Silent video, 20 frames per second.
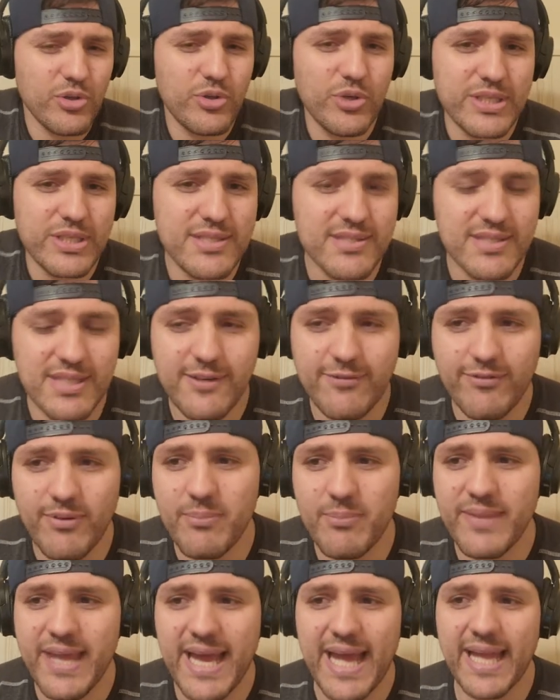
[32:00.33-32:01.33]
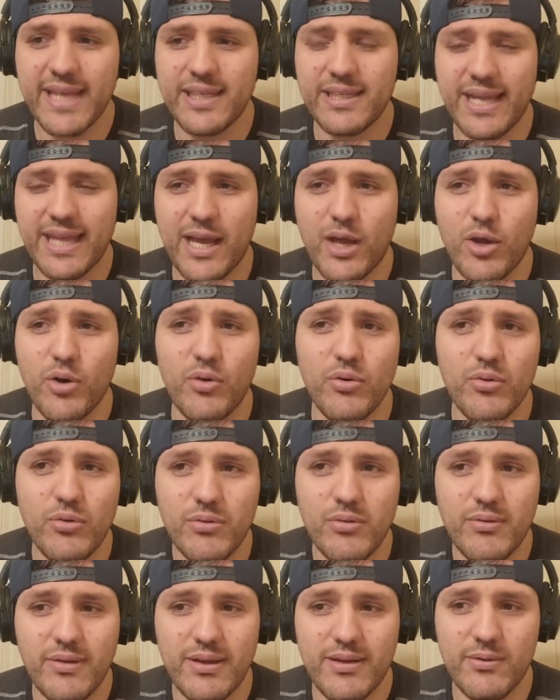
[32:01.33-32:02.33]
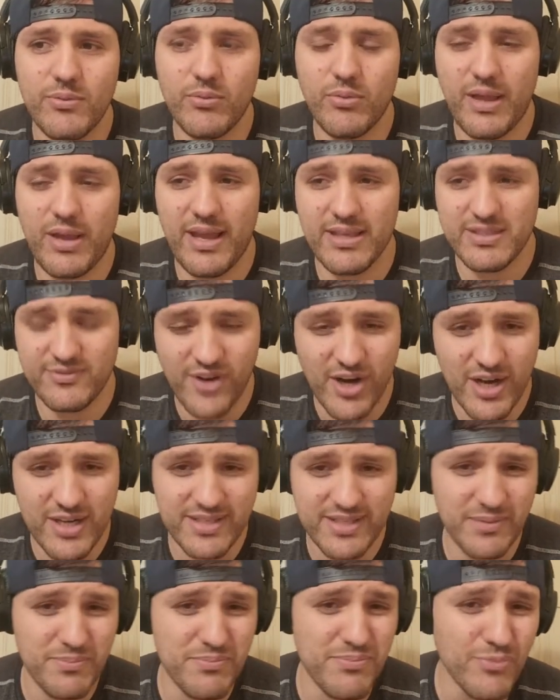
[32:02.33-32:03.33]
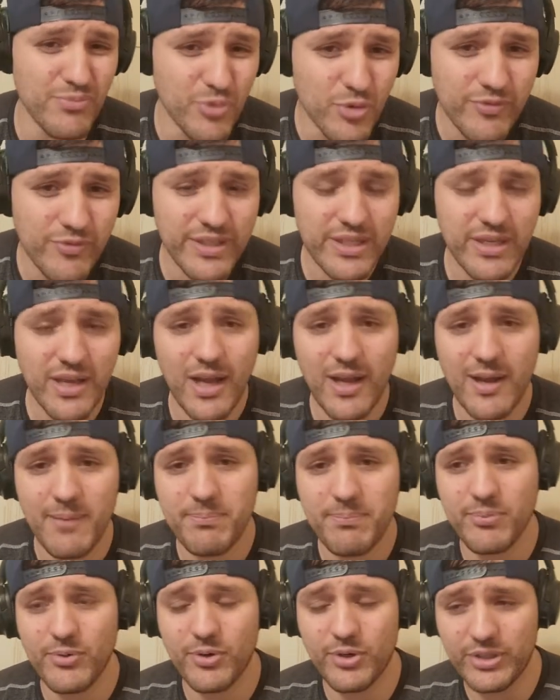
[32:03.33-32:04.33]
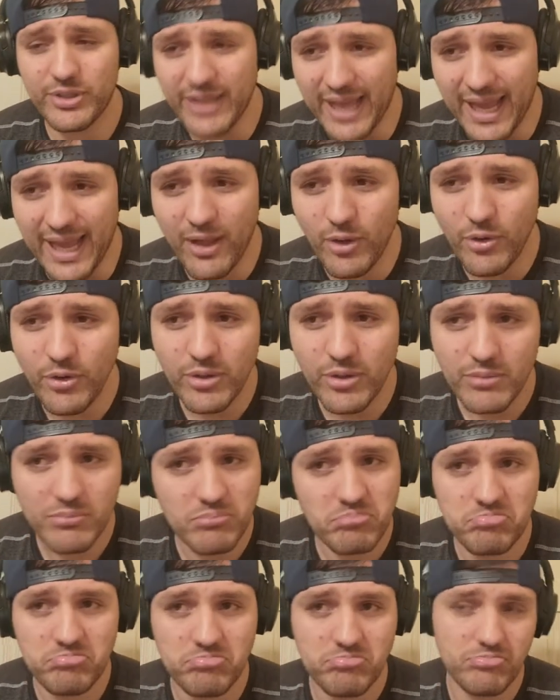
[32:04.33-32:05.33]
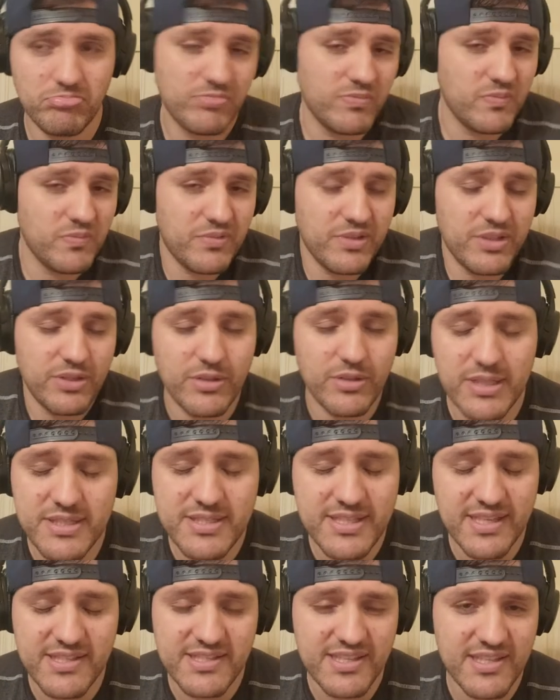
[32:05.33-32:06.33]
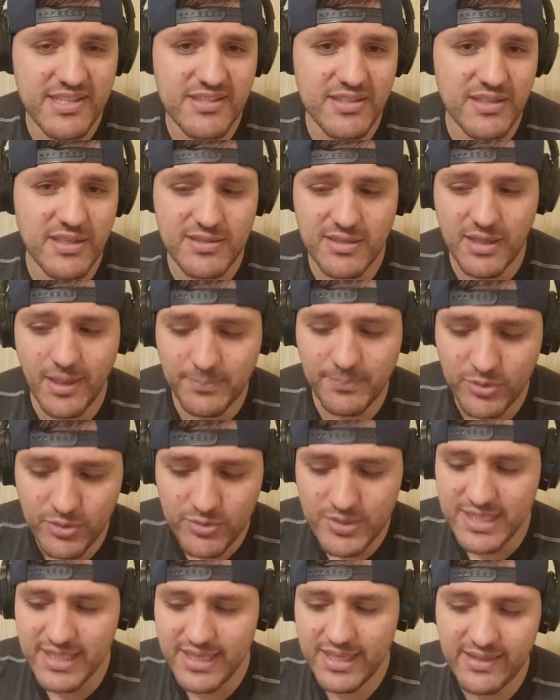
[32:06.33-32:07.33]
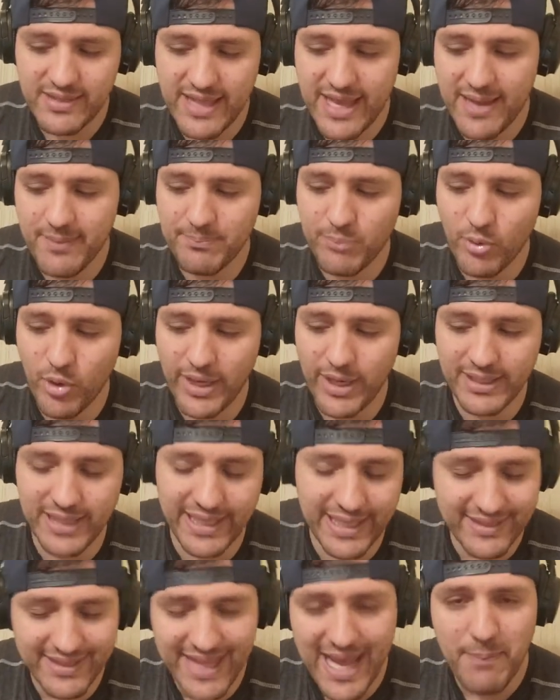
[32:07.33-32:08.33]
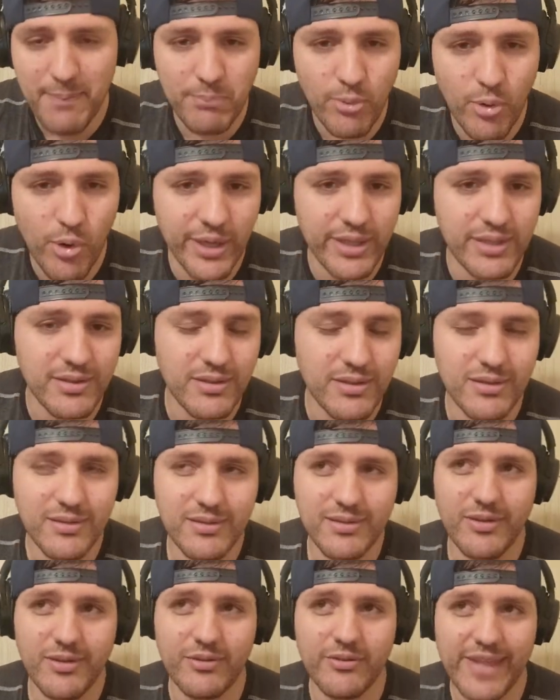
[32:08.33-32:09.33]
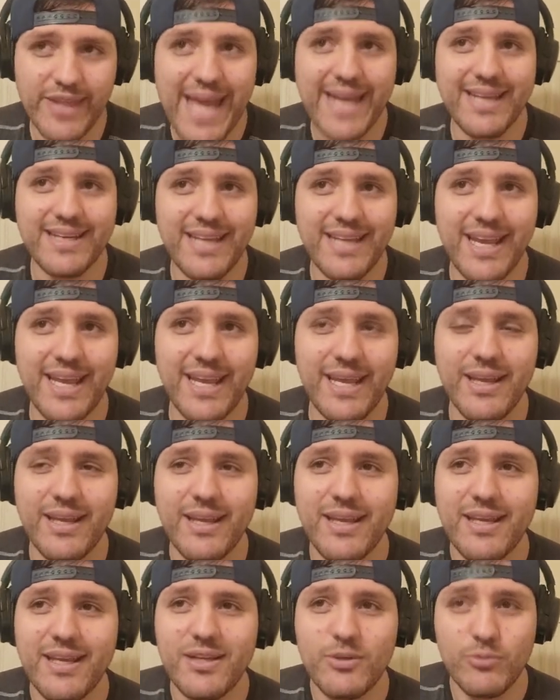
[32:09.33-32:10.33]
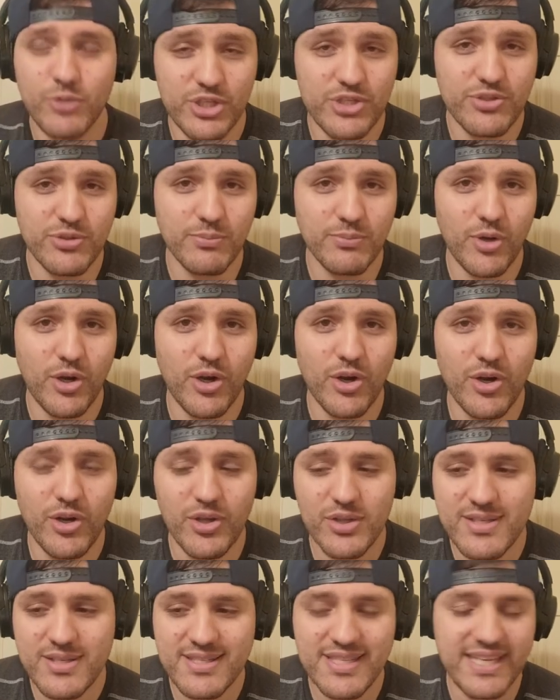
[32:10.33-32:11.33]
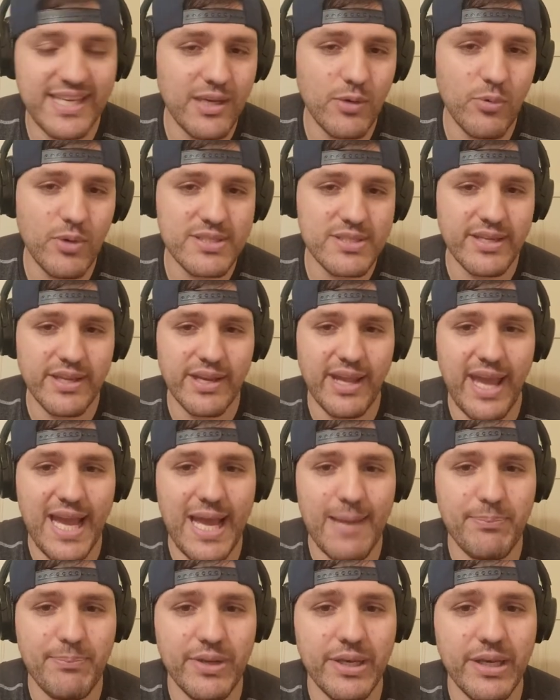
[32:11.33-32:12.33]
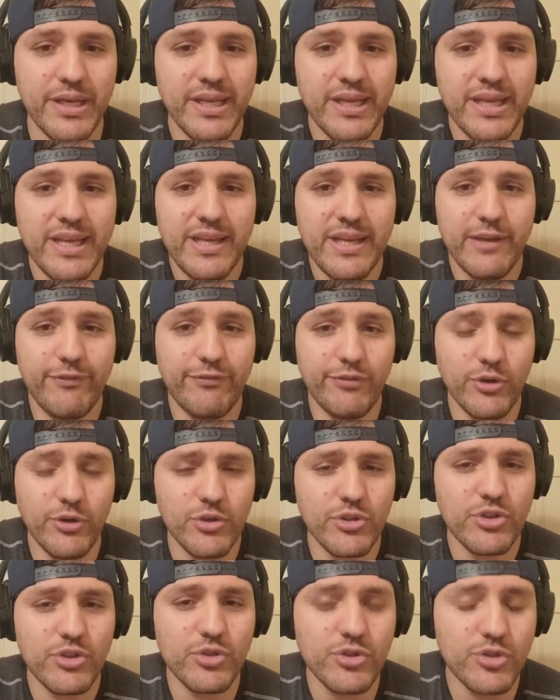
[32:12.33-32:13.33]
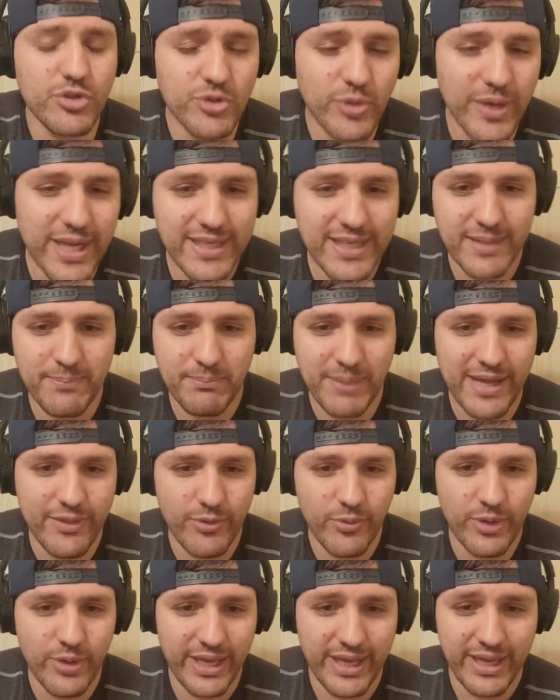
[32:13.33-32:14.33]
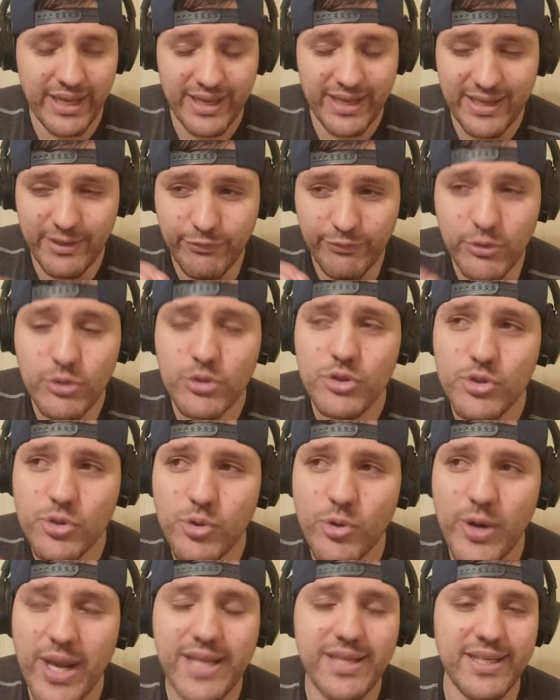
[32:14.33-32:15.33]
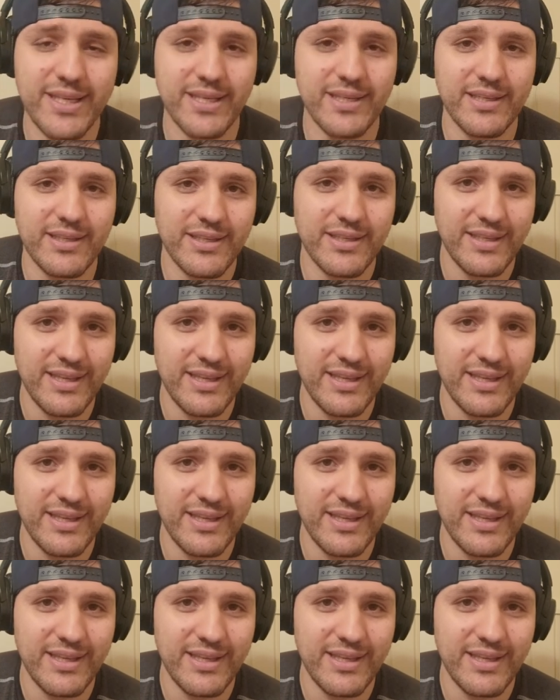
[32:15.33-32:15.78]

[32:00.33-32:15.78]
you can see from that. Now, as far as it moving up or down, it's it's it's it's up to seeing that point, like at that point of that day, which is tomorrow, seeing what's gonna happen. If you're trading, by the way, if you're trading